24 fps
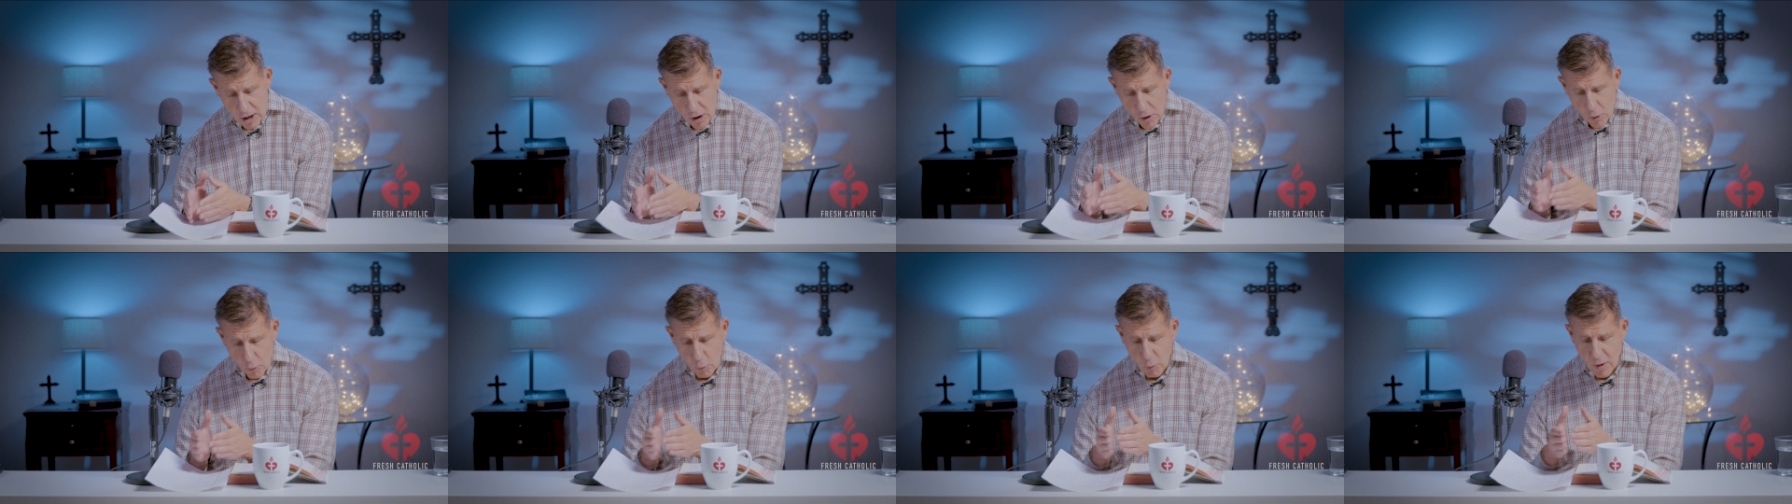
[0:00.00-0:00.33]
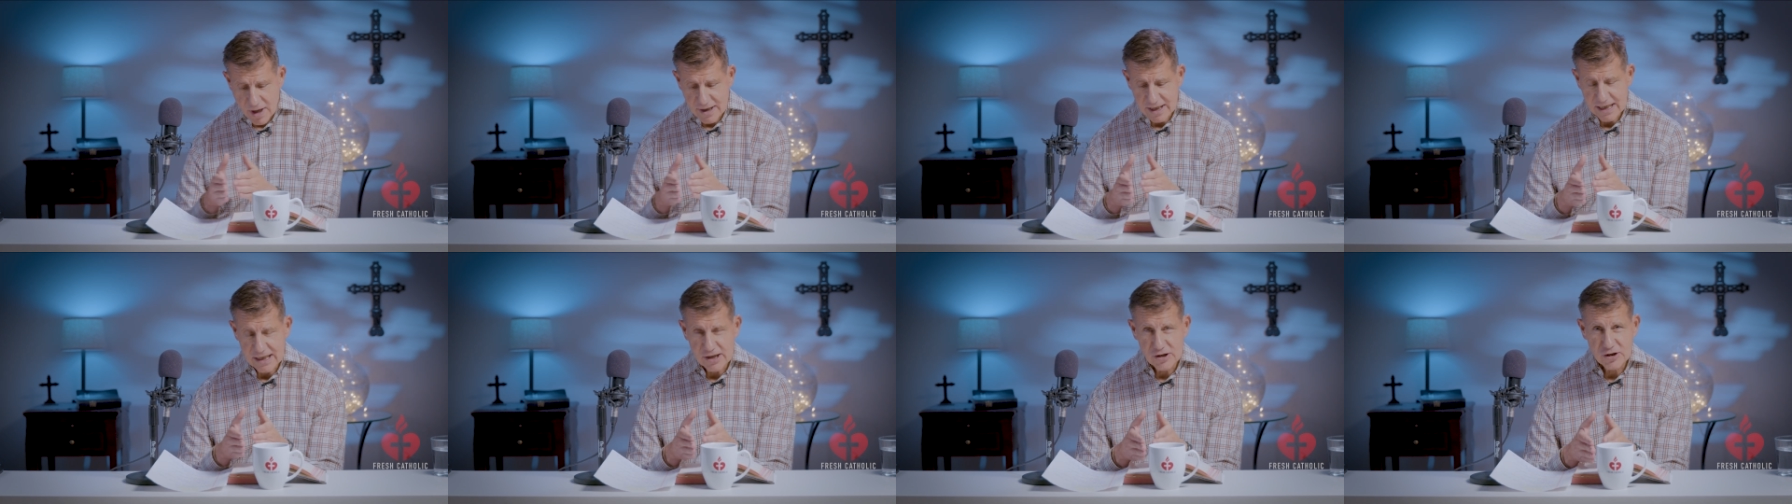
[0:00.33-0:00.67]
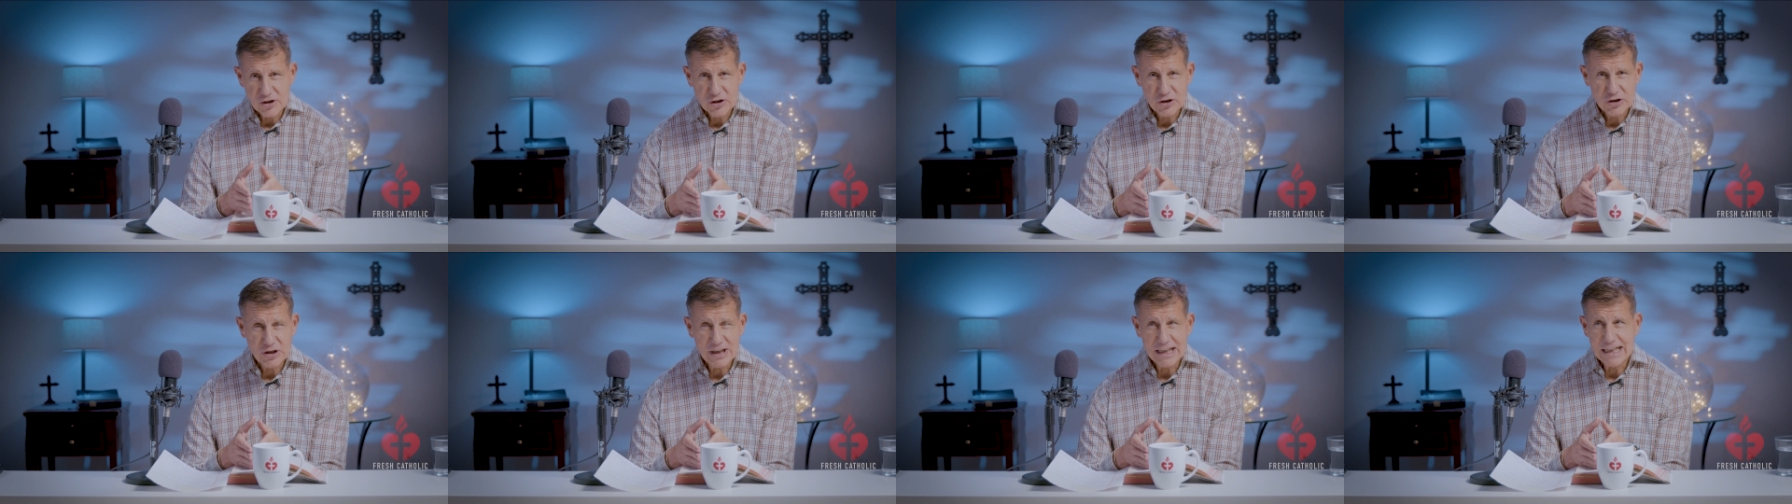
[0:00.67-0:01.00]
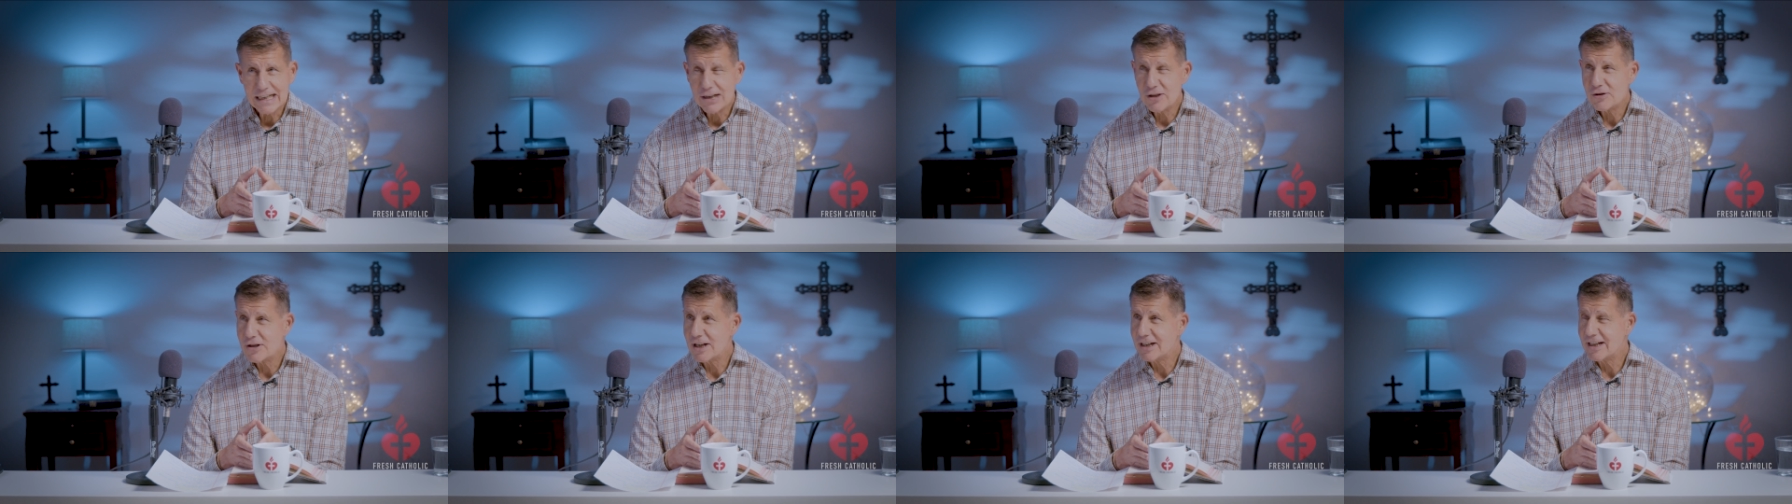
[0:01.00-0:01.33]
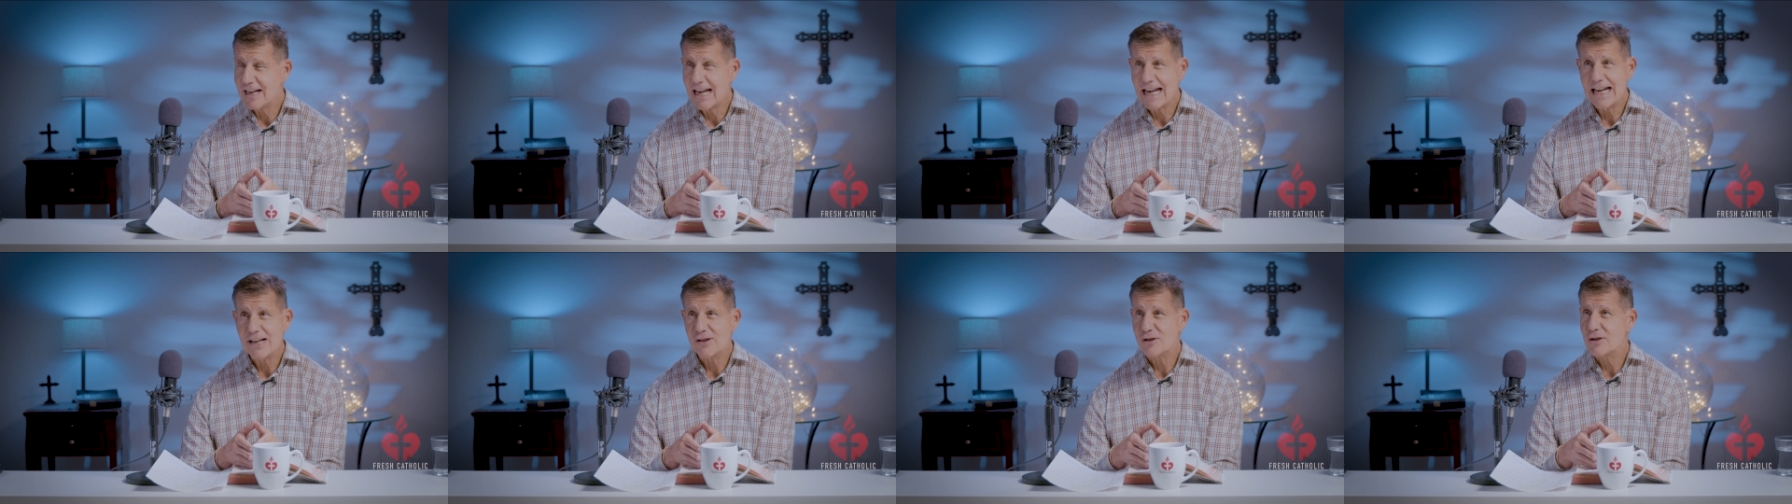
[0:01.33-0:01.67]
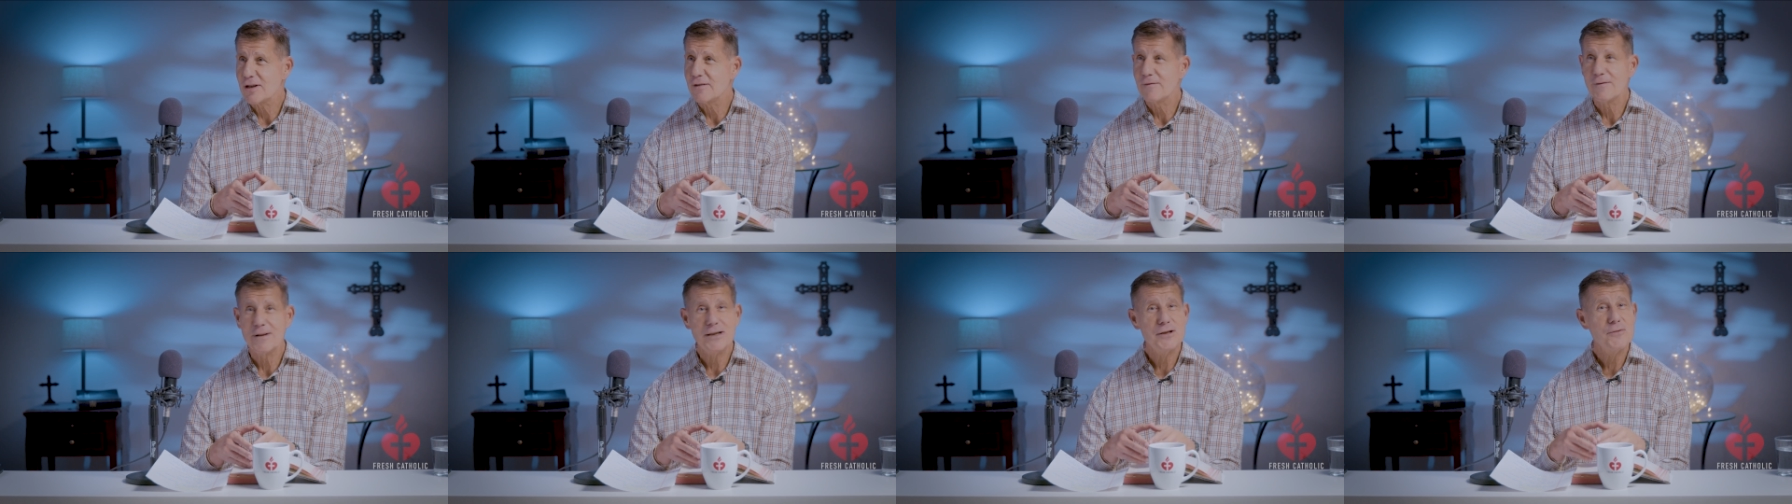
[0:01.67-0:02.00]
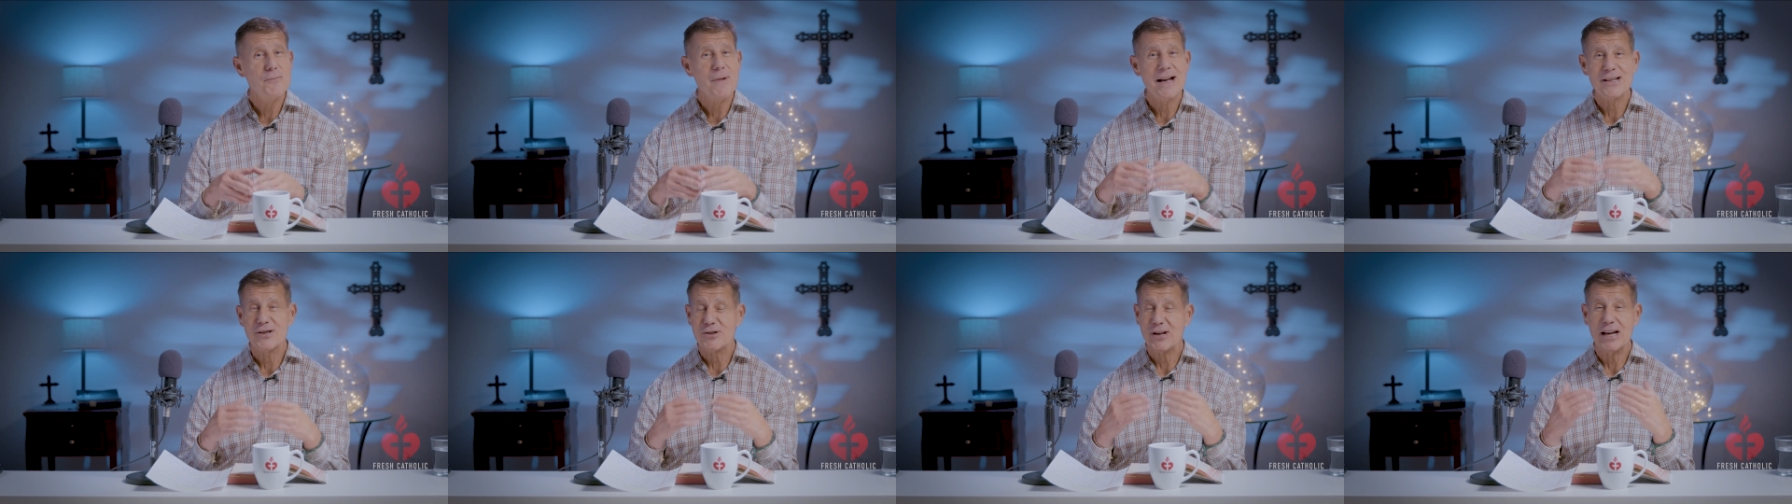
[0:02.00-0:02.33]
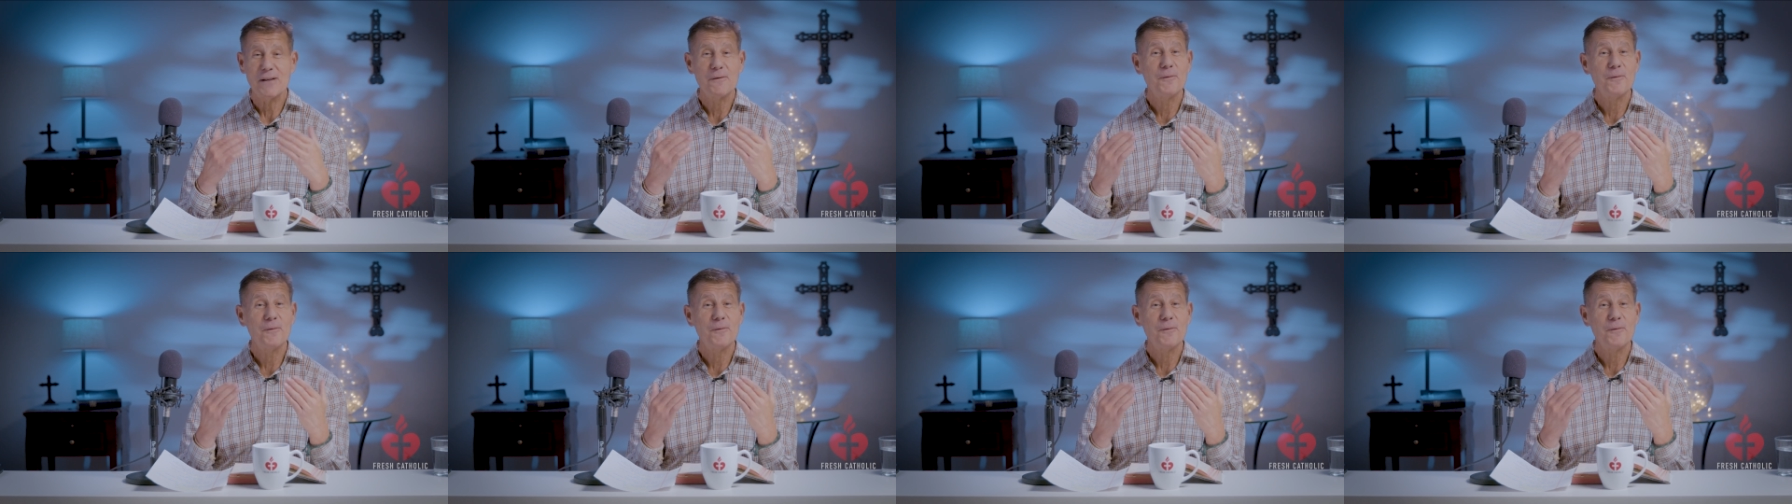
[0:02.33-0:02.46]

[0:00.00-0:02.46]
when he sees a case of, you might say,